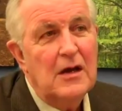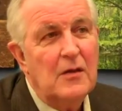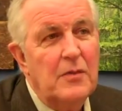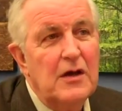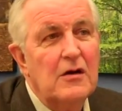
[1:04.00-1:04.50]

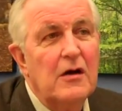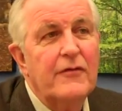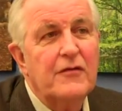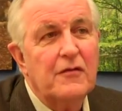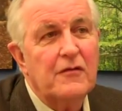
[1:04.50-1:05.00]
And being
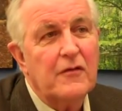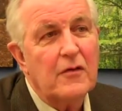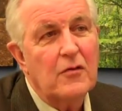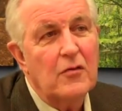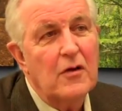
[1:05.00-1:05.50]
officers of
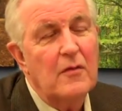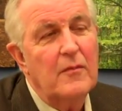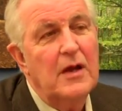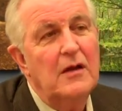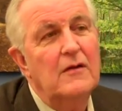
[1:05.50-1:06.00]
the
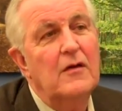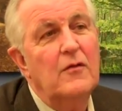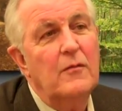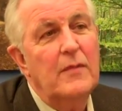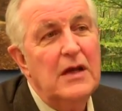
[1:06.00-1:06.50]
court
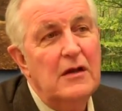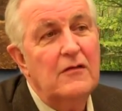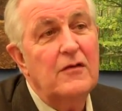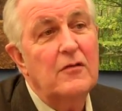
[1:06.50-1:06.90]
means